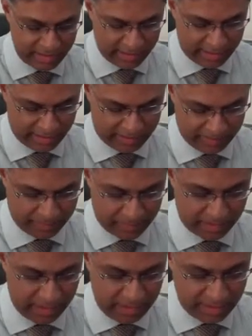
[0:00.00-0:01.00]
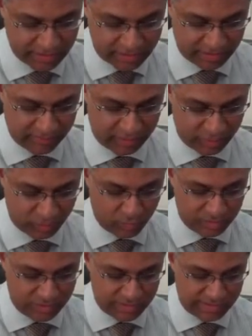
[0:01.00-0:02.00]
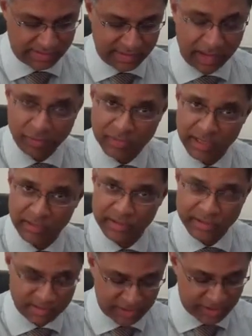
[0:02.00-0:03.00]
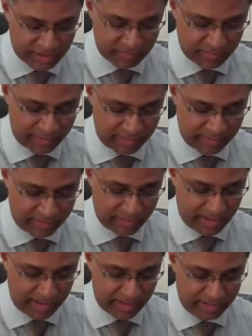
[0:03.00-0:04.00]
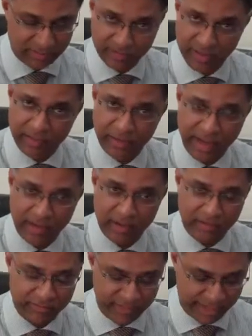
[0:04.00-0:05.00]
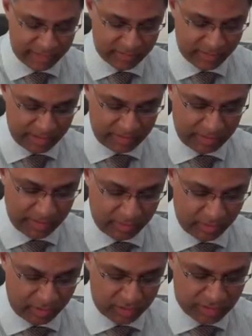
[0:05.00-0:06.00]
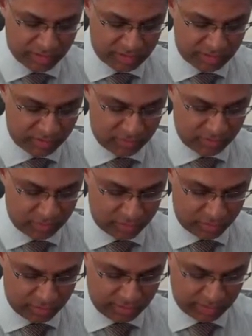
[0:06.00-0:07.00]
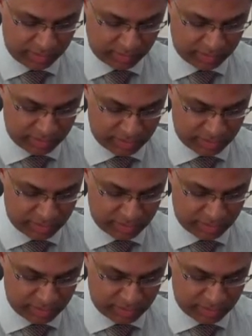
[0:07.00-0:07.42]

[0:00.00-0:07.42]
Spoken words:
The least of not which is a roundtable discussion by a panel of expert pulmonologists, including Dr.